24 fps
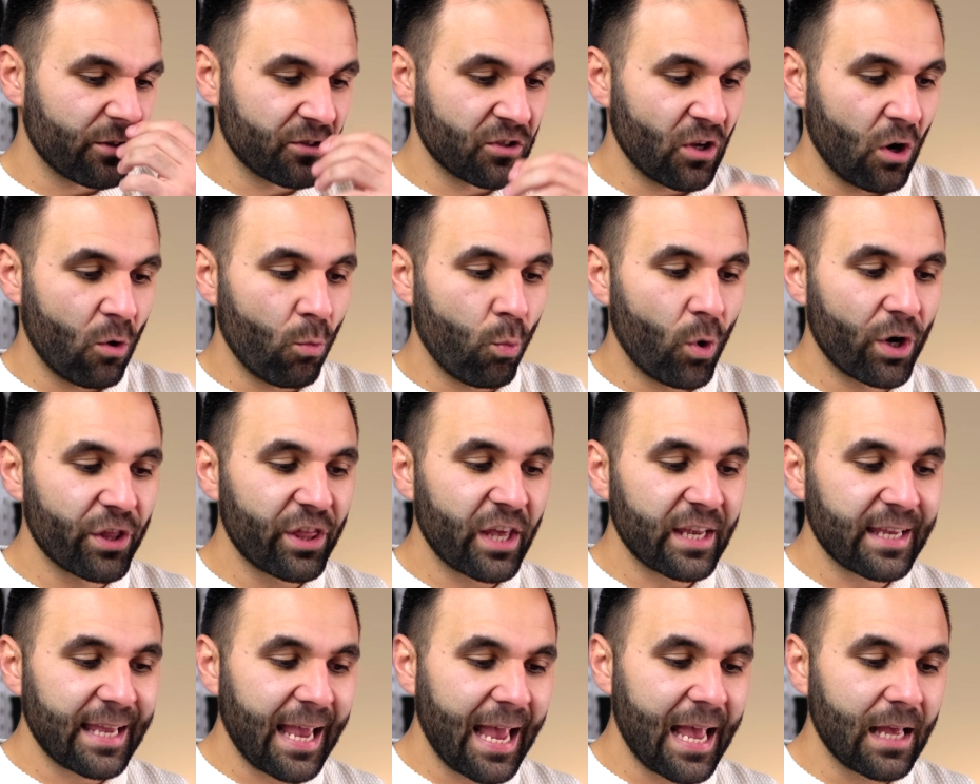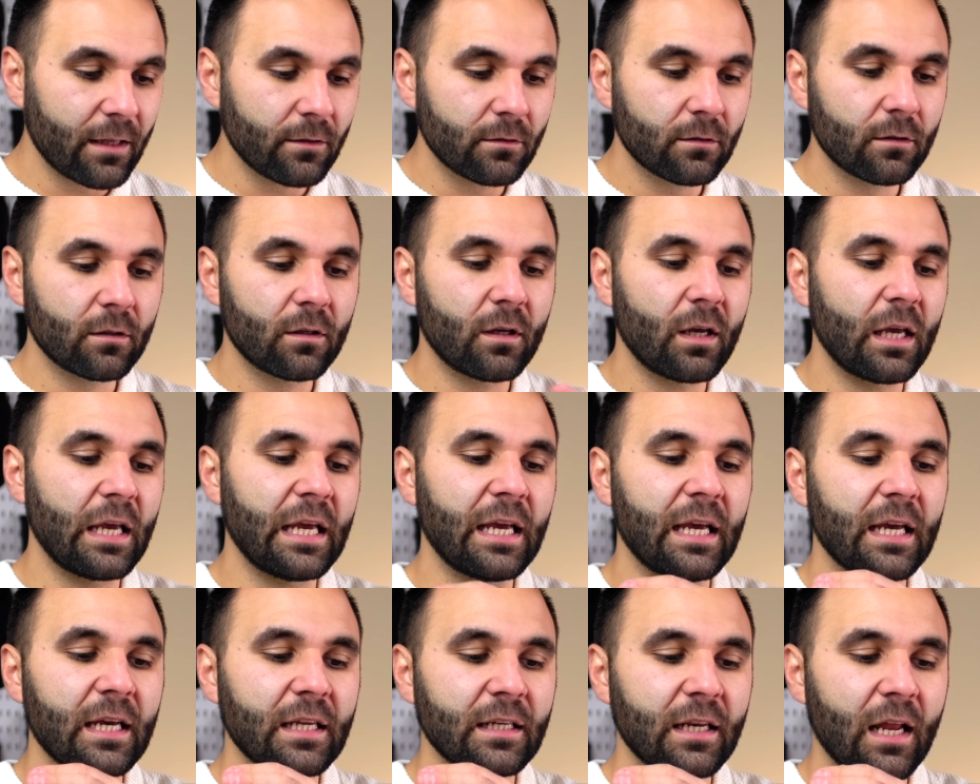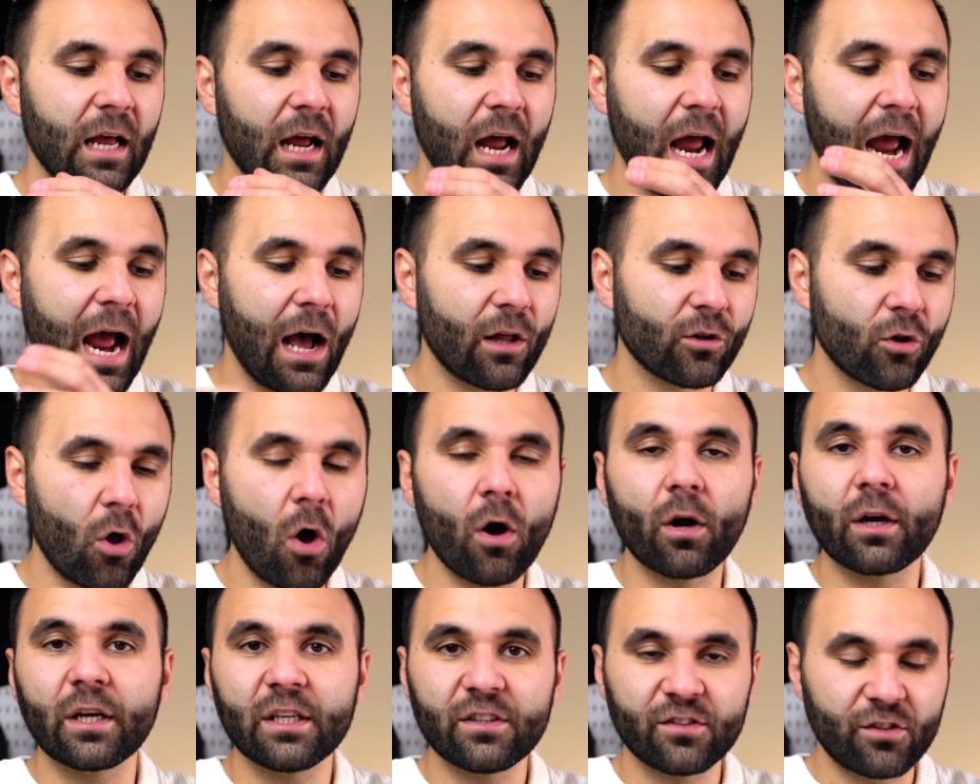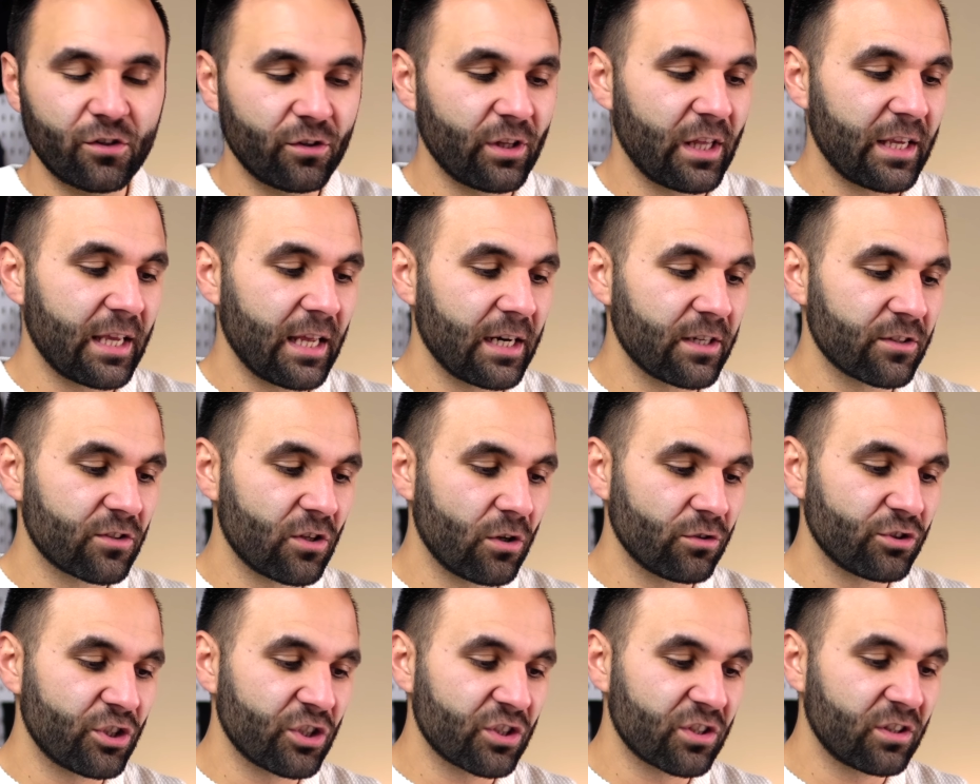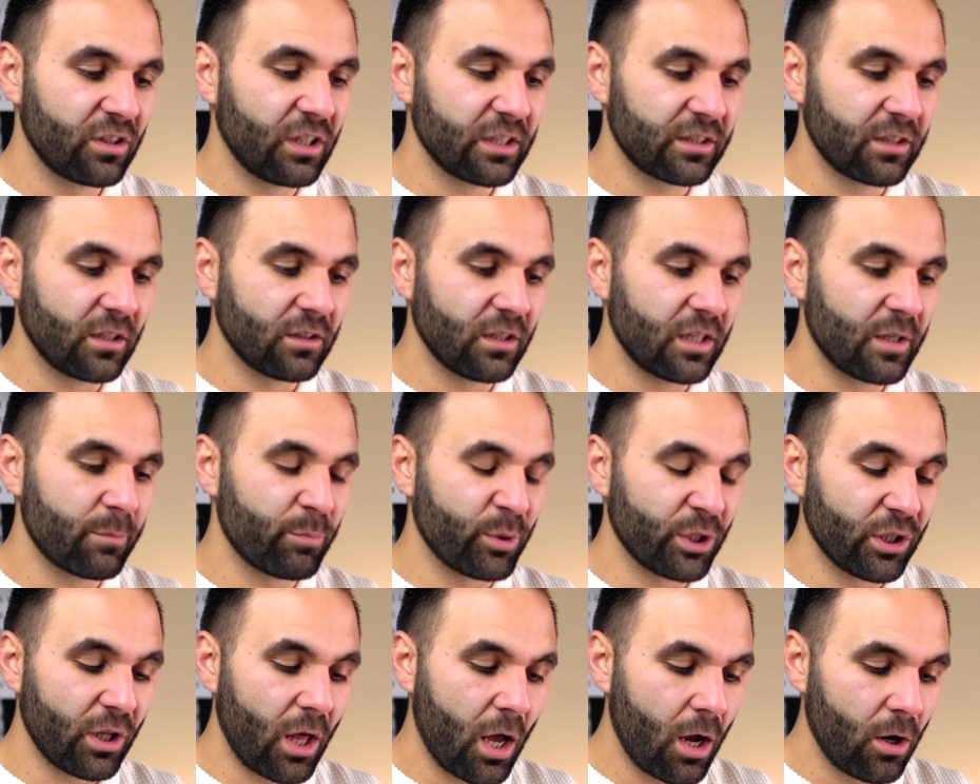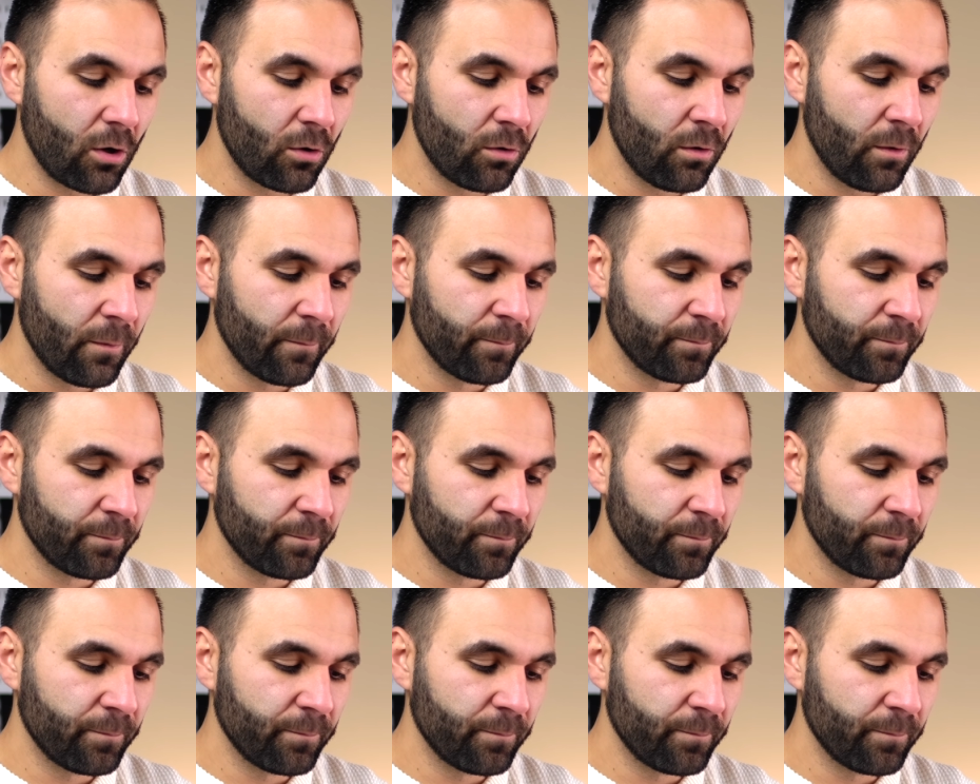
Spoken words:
So what do they get and how long until they get it? So just click the link below,